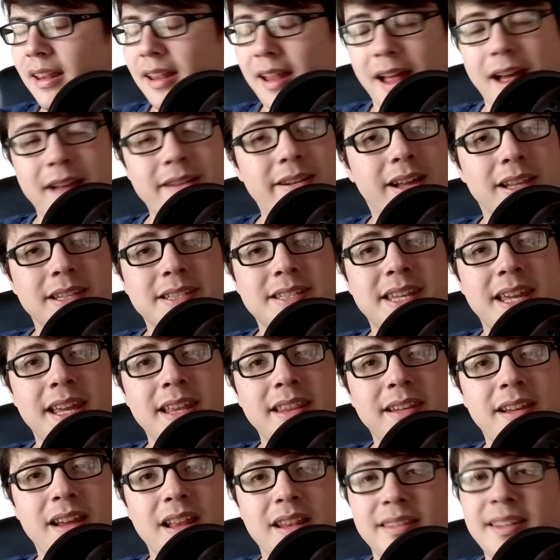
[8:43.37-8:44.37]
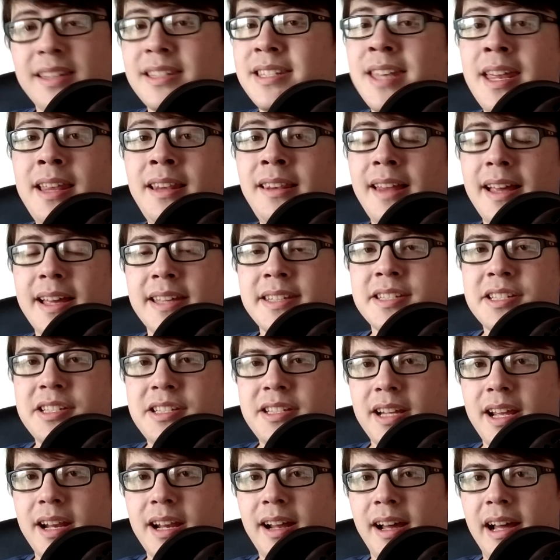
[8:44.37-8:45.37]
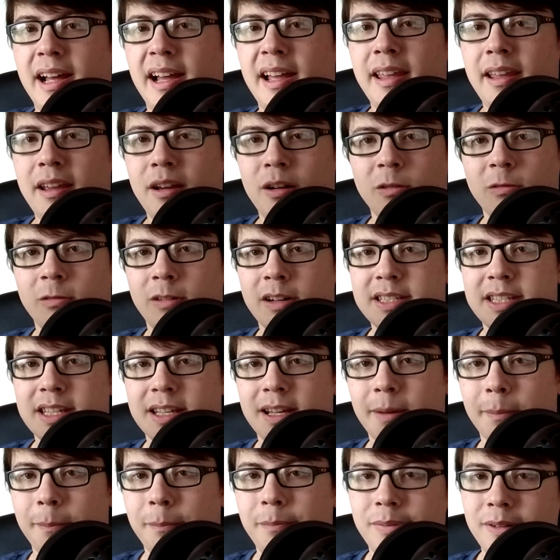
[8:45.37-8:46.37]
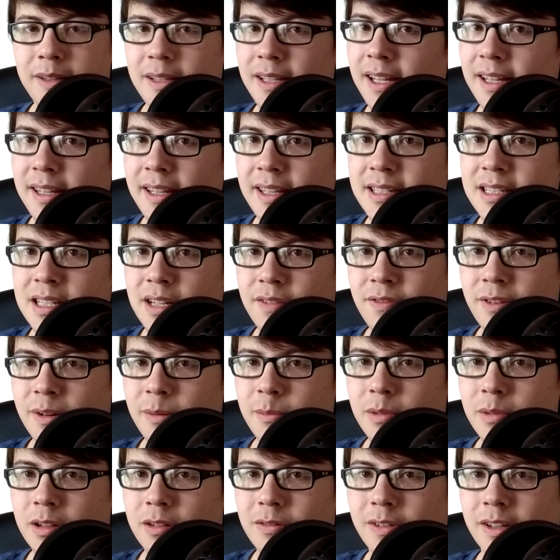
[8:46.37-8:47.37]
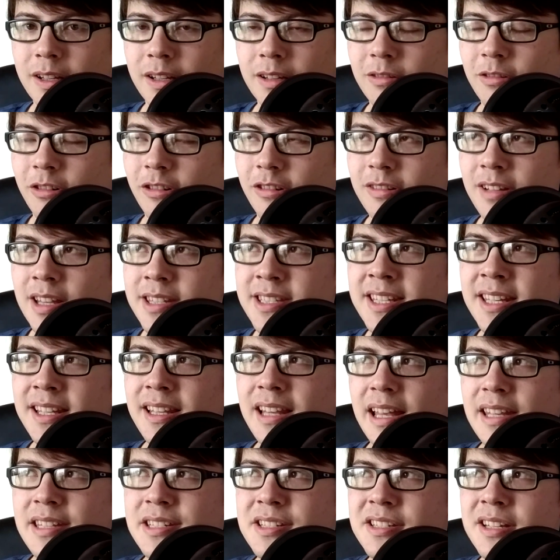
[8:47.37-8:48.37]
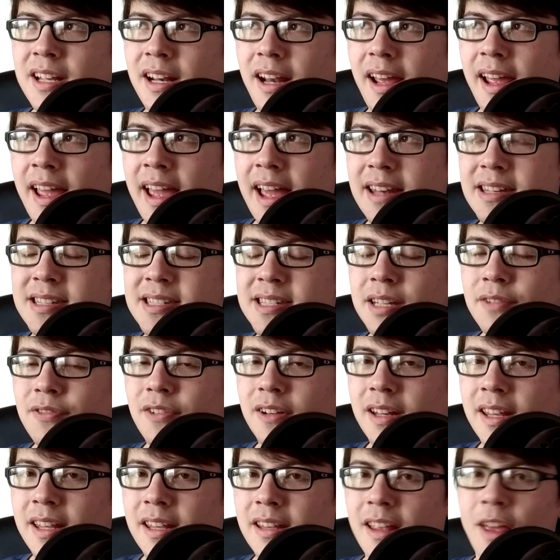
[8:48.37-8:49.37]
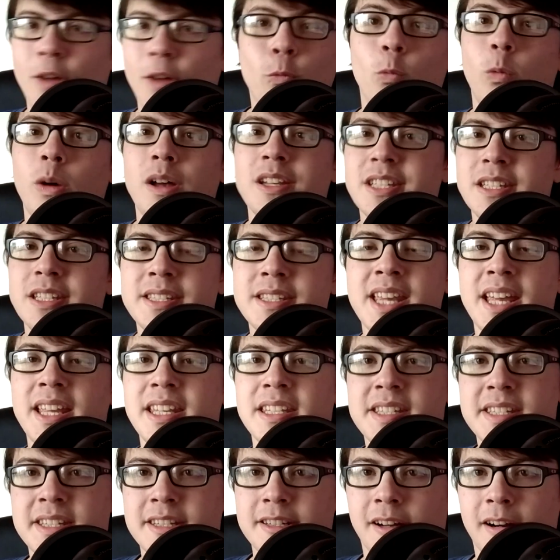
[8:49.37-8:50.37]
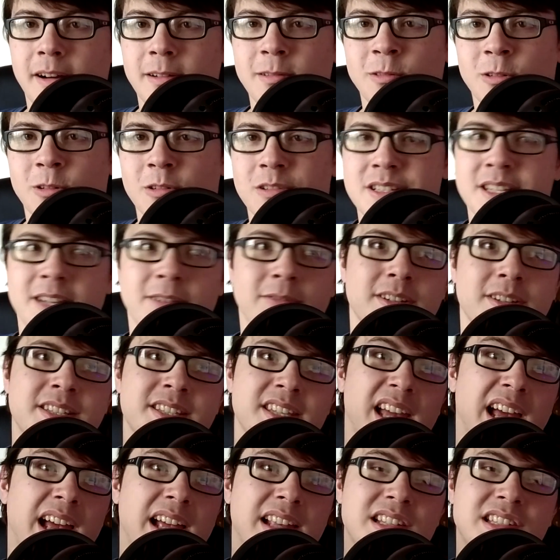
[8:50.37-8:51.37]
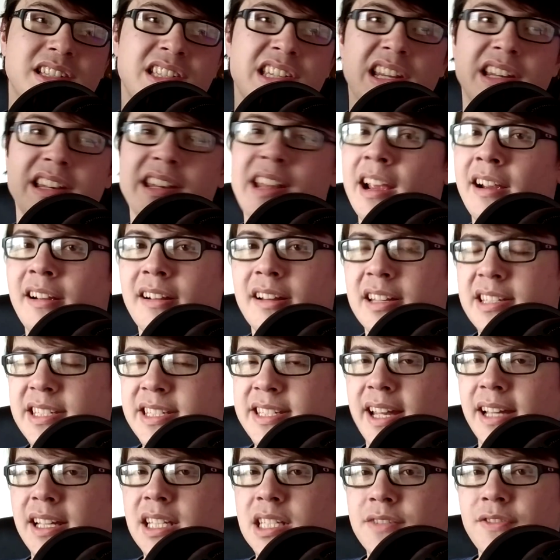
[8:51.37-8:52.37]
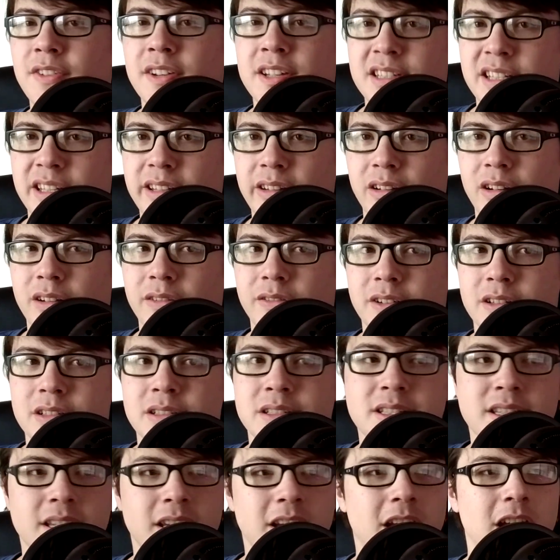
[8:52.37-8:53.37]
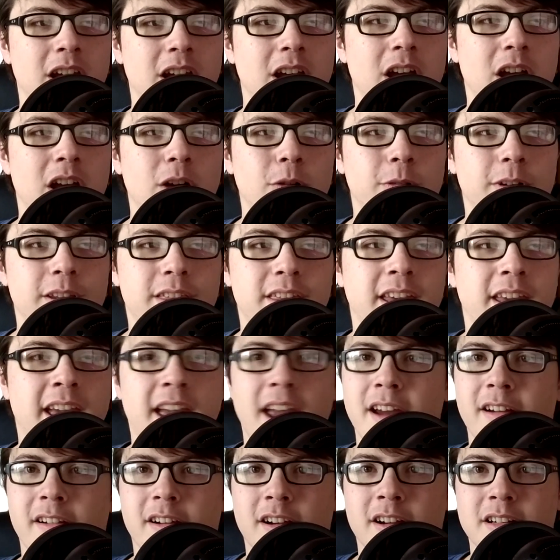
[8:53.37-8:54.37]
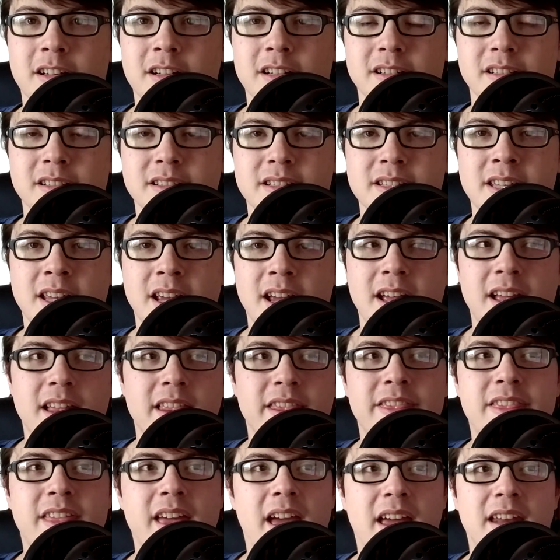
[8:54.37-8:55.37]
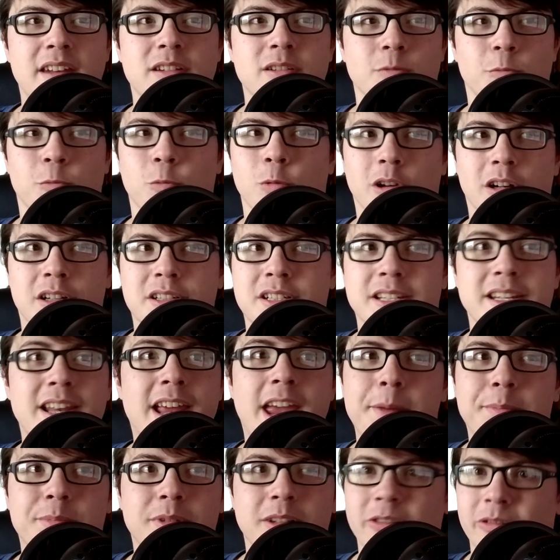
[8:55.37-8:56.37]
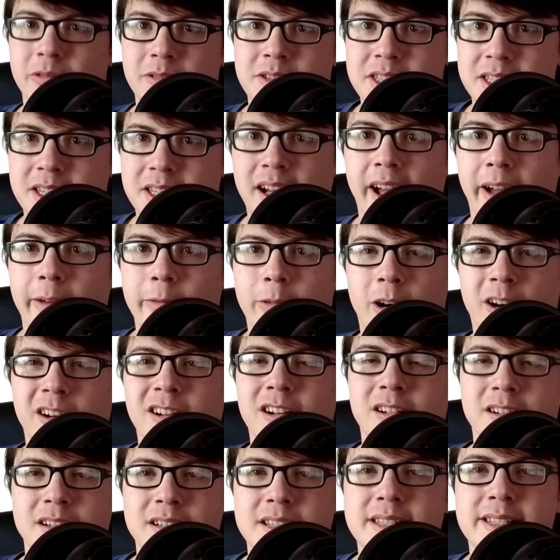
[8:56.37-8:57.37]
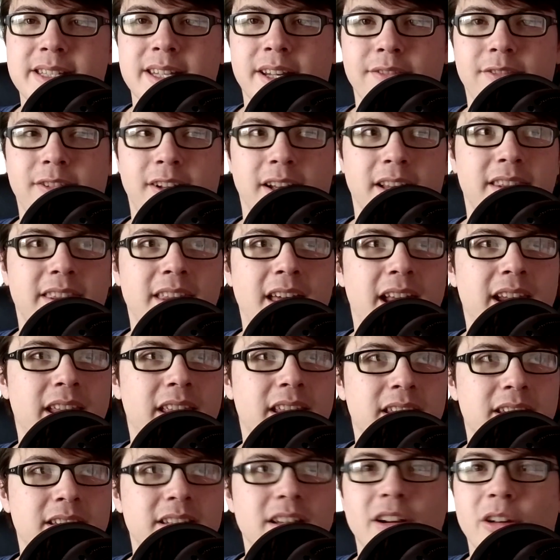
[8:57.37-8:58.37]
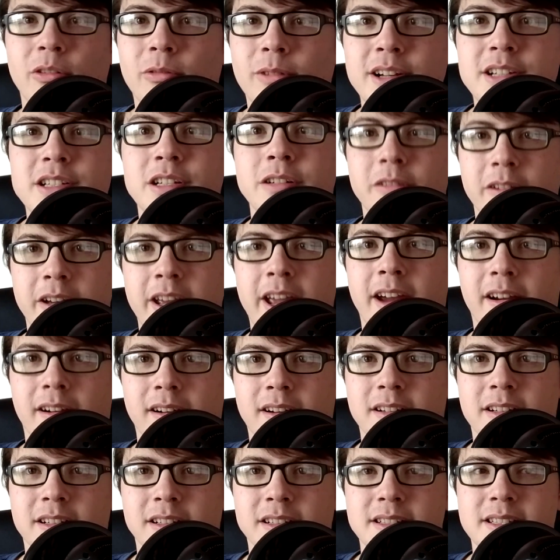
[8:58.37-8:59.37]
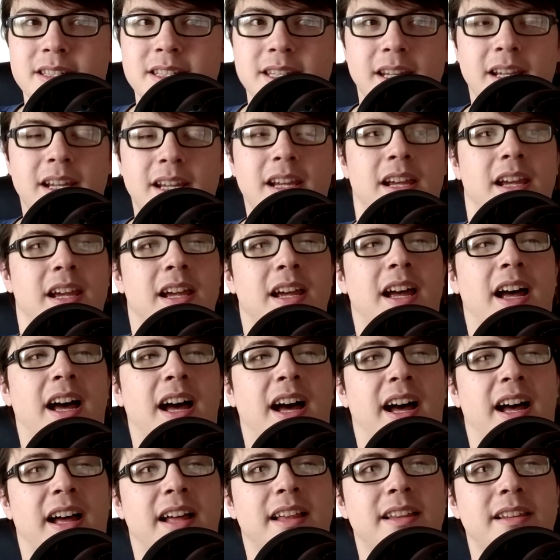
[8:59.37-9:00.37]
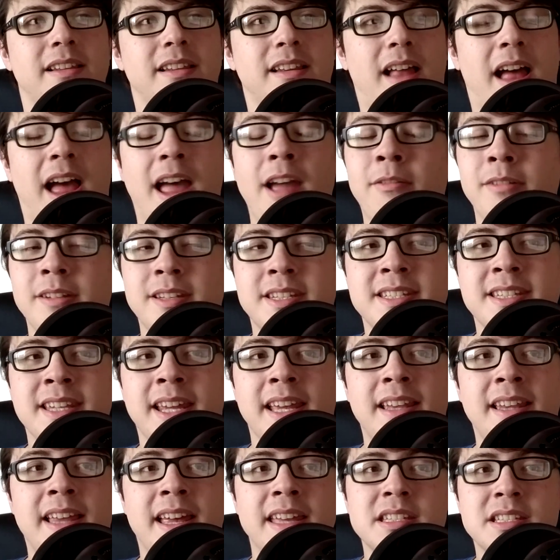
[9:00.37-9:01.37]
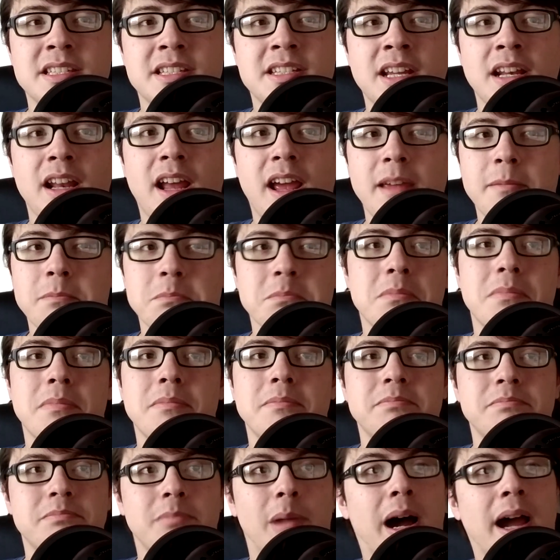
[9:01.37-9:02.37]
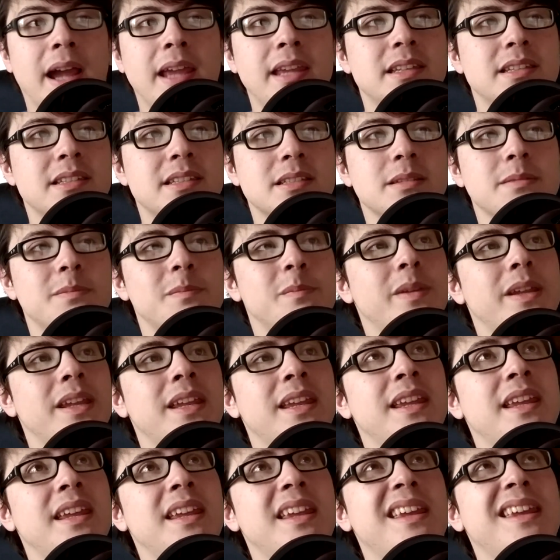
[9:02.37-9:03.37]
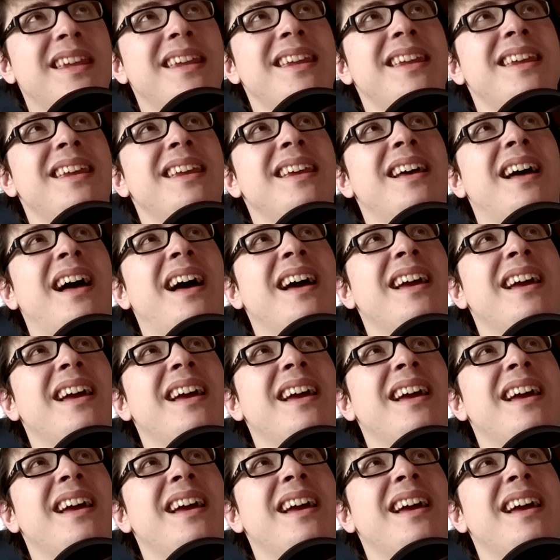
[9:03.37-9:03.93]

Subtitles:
Not saying that, let's say Last Jedi was a completely different movie. Well, let's say Last Jedi had it wasn't set in Star Wars, it was a generic science fiction universe with characters that weren't named Luke Skywalker and stuff like that. Original characters. I would say Last Jedi might be a